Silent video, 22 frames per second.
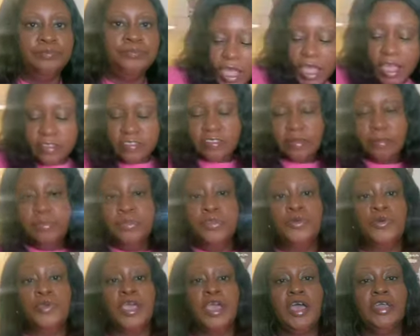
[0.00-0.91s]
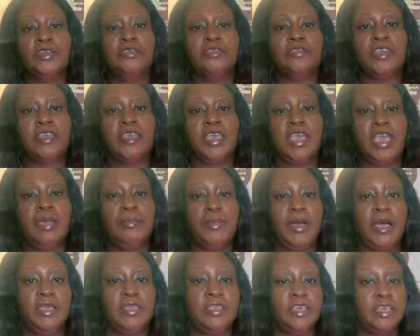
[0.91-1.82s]
I had some new candles that came
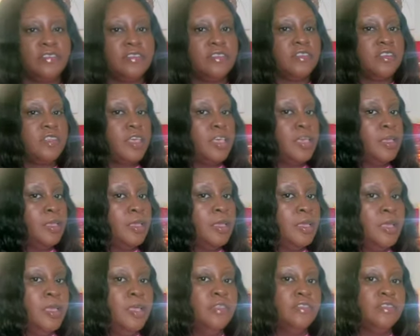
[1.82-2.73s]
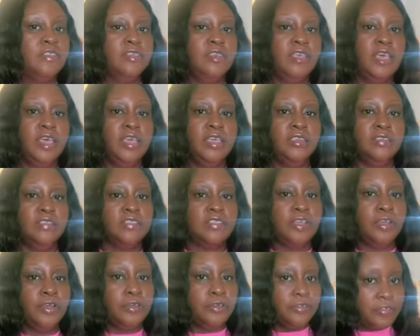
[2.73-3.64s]
out yesterday. Today is
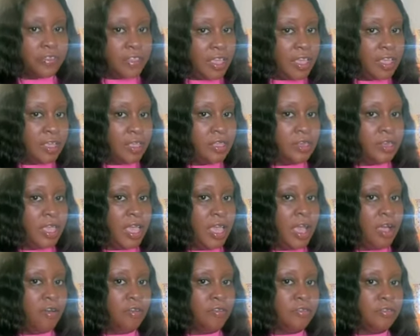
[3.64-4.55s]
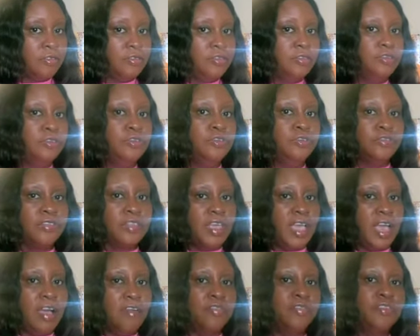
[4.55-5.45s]
Thursday. They usually
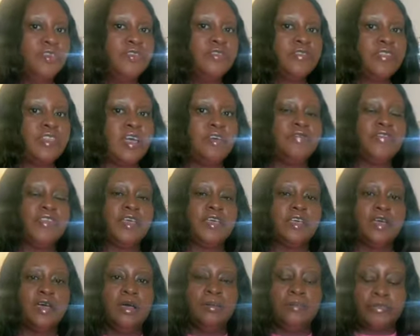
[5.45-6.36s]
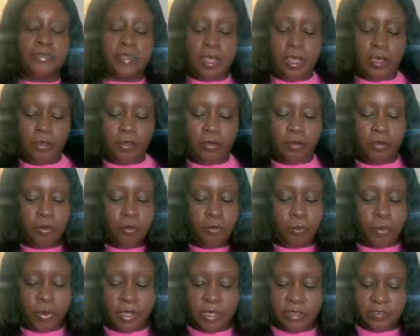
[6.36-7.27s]
have new stuff that comes out
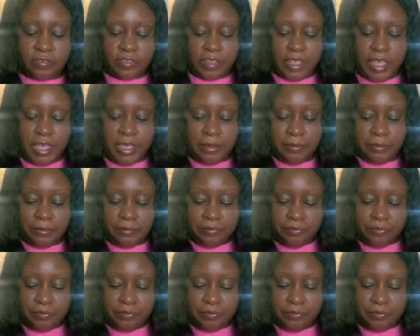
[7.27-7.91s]
on Wednesday.